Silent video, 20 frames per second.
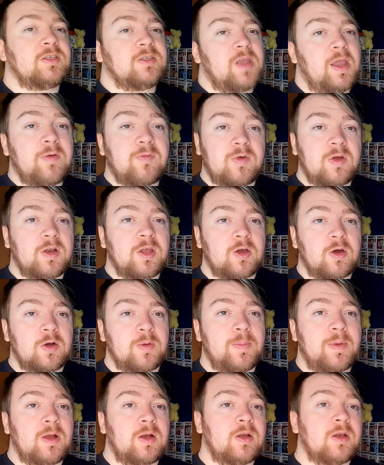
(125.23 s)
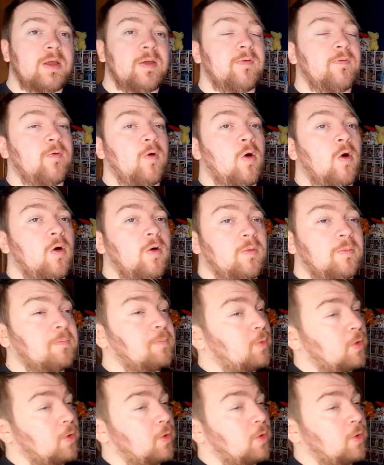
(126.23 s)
is a really good ability for